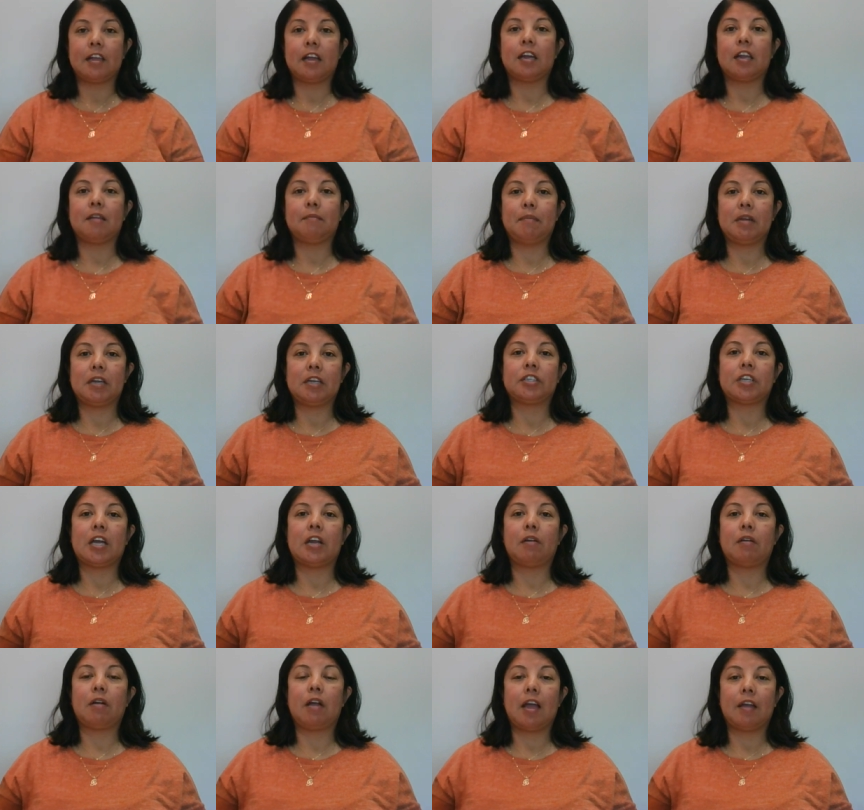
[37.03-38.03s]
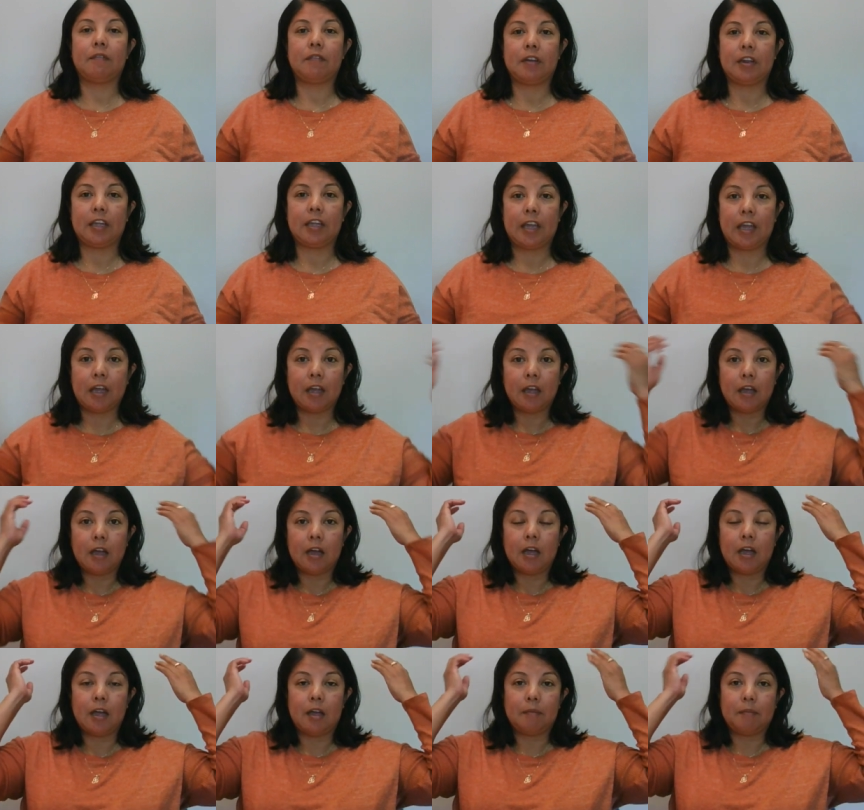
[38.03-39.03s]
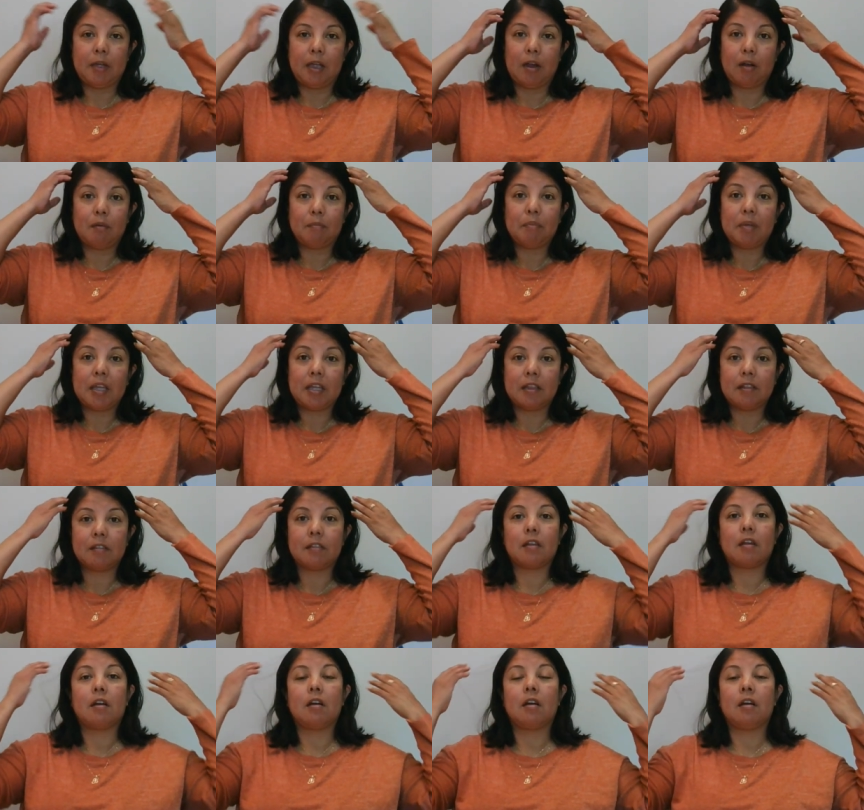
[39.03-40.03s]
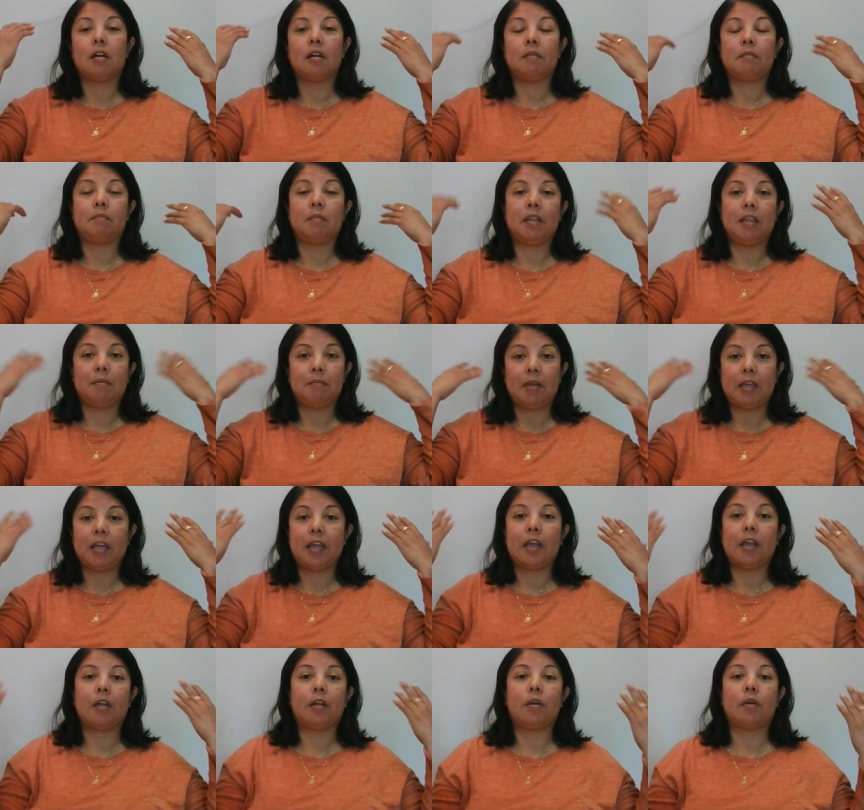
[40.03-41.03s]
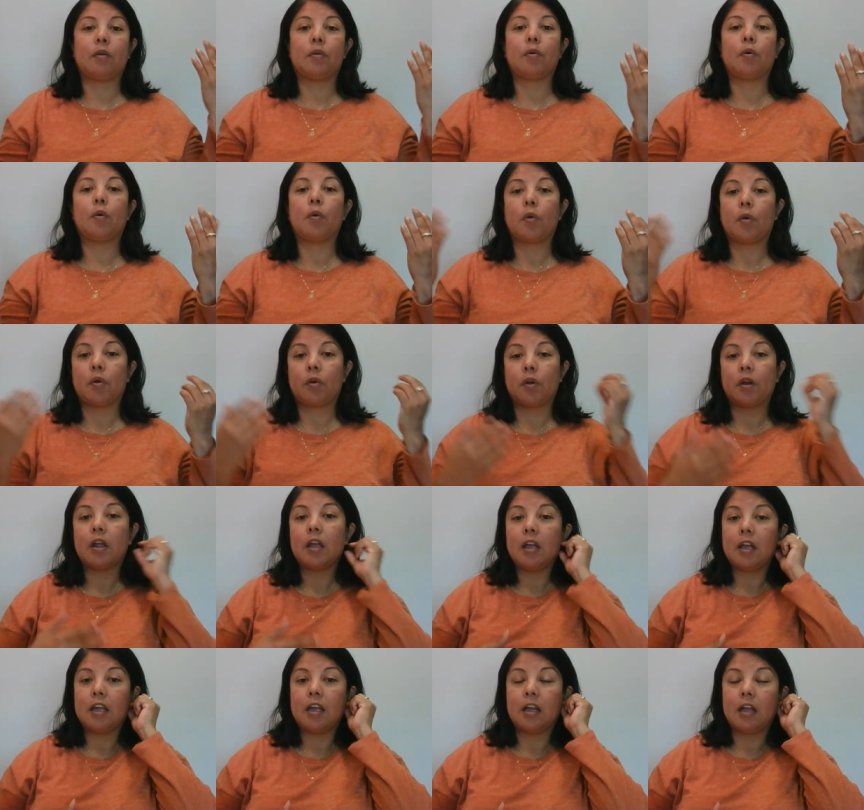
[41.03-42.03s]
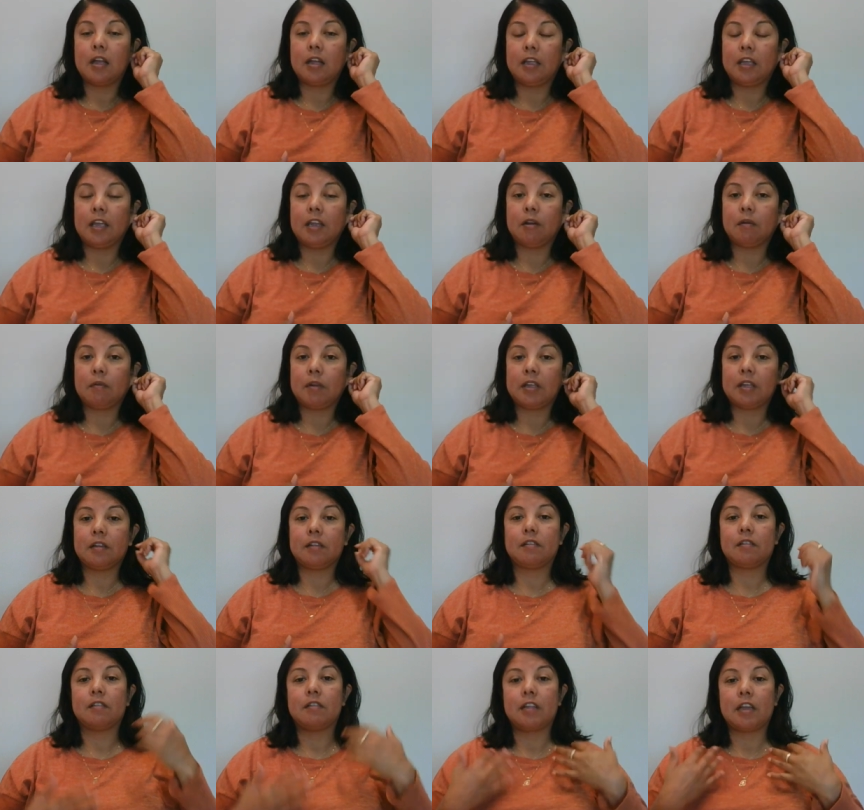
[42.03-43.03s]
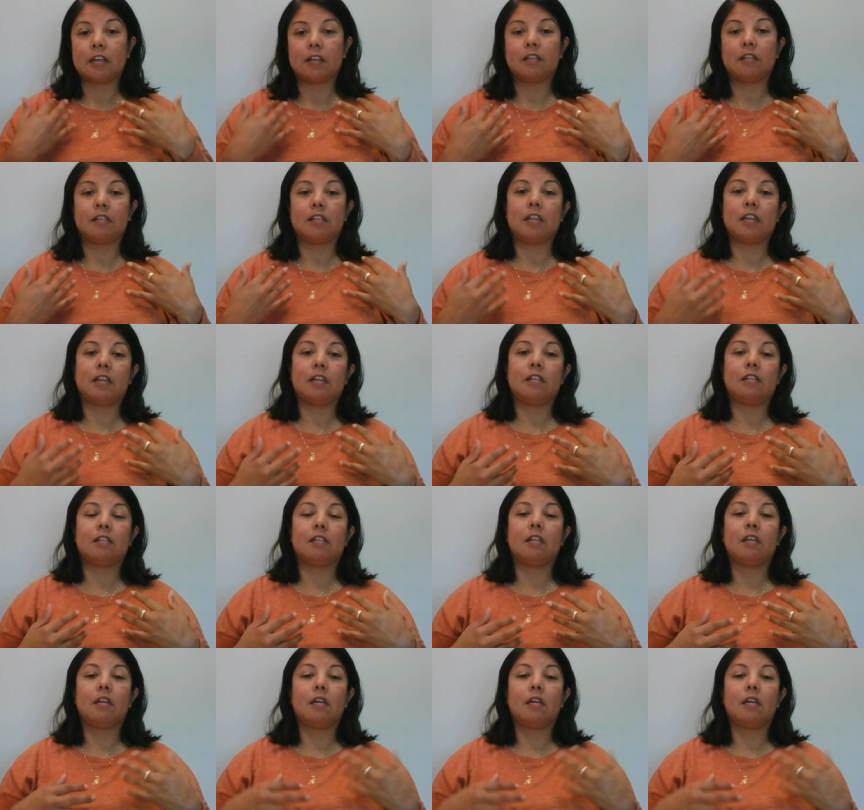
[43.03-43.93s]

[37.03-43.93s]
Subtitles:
I'm going to make sure I don't have any hairpins in my hair or earrings, necklaces,